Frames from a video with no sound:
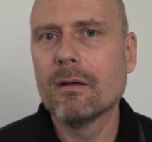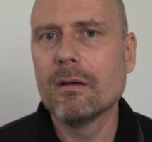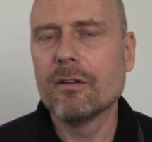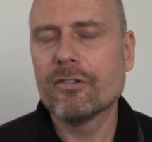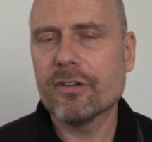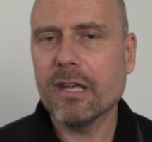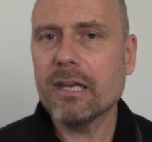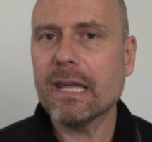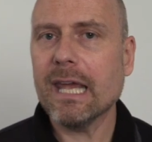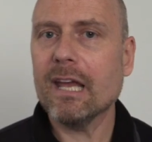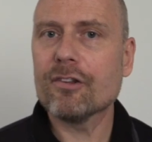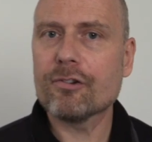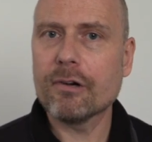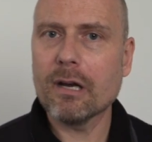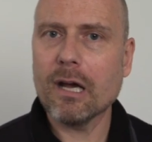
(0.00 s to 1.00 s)
skin
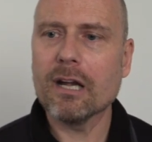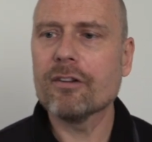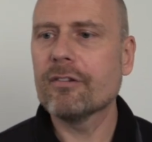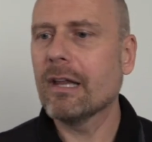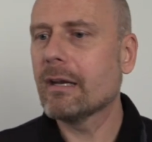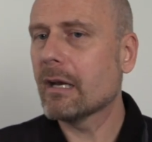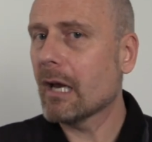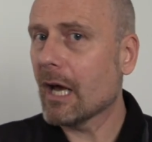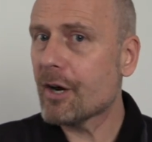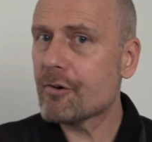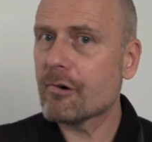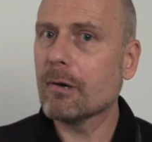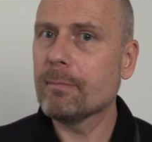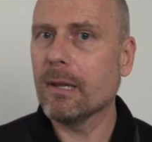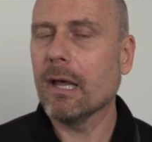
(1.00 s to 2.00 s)
cancer in Iceland and
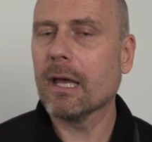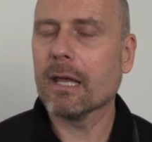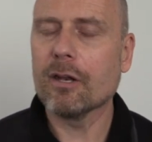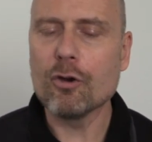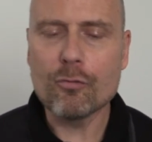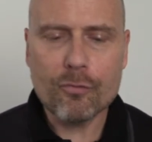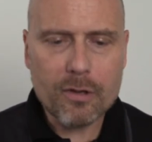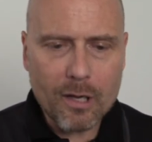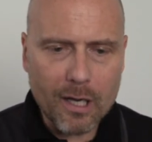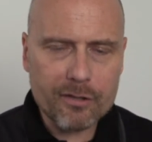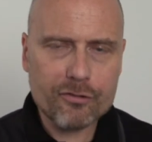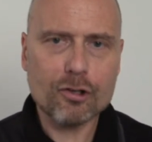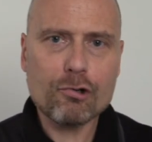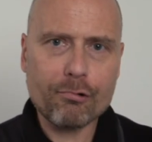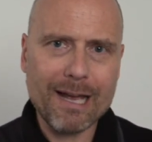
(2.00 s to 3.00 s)
under applying it. You've
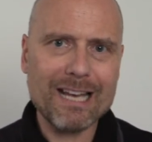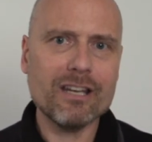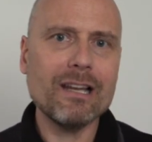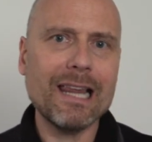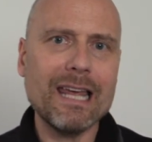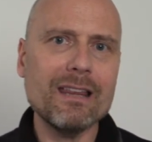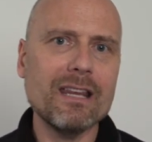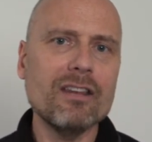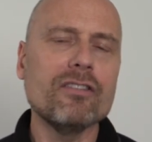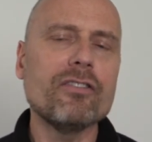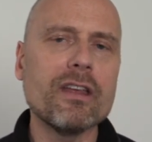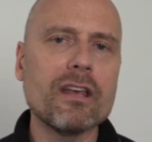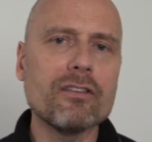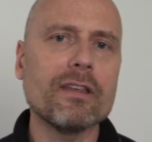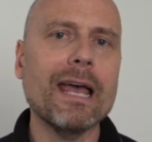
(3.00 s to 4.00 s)
got to granulate these
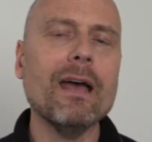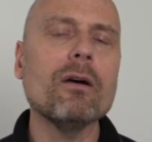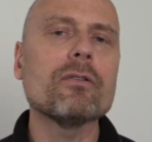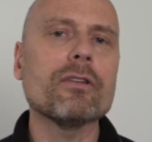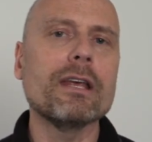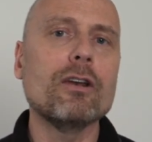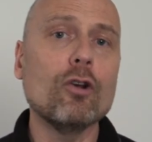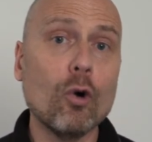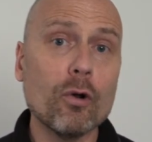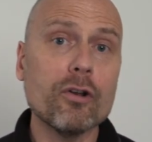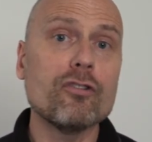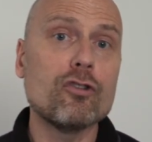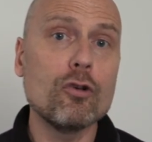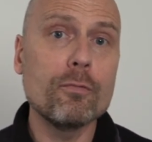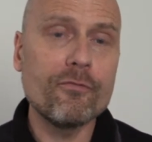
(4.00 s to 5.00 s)
things out in
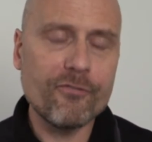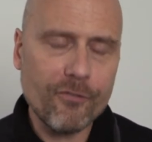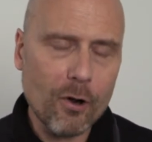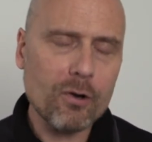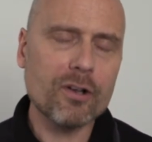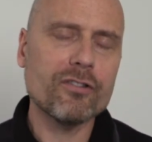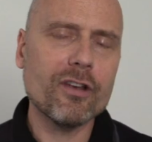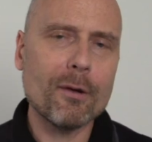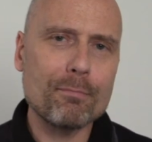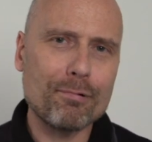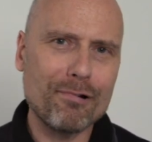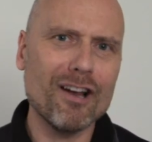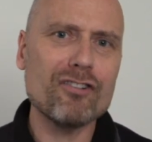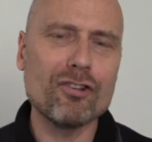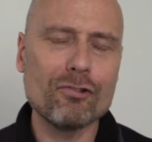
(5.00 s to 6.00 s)
order to focus our
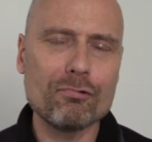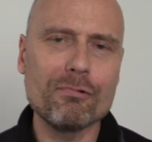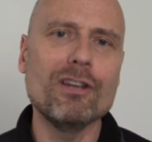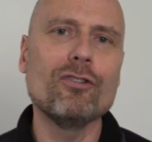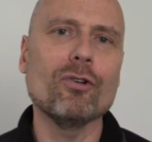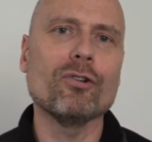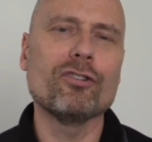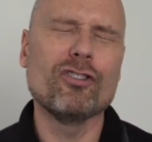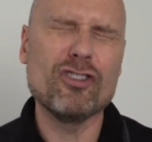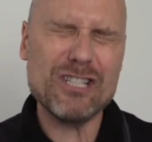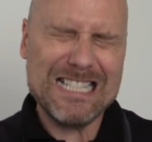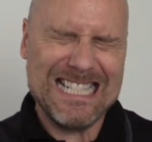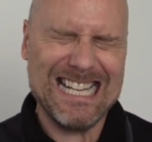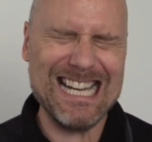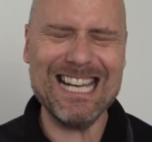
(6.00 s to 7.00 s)
precious resources
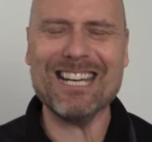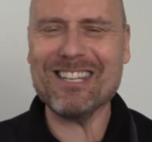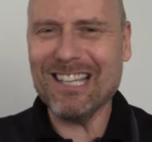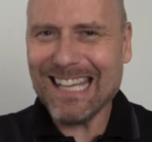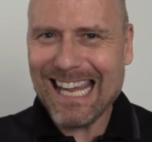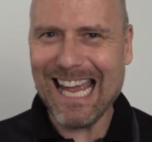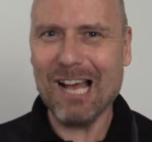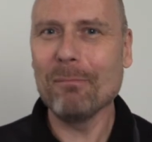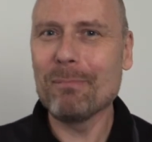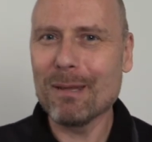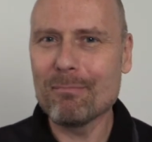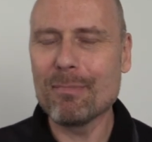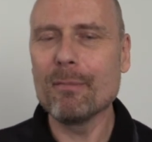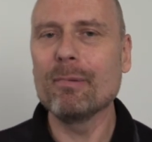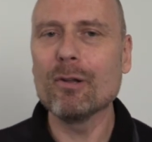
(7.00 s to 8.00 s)
on actually
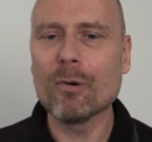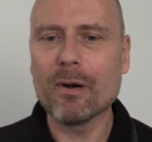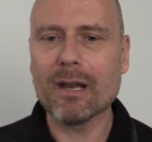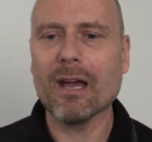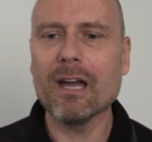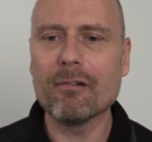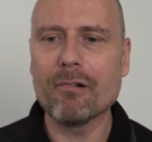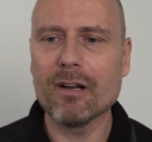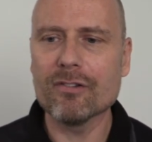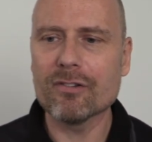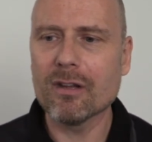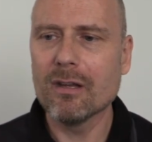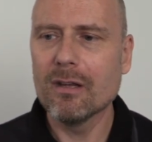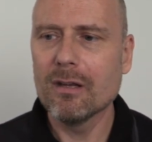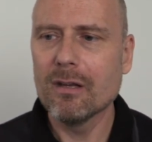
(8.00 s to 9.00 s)
helping people who are at high risk.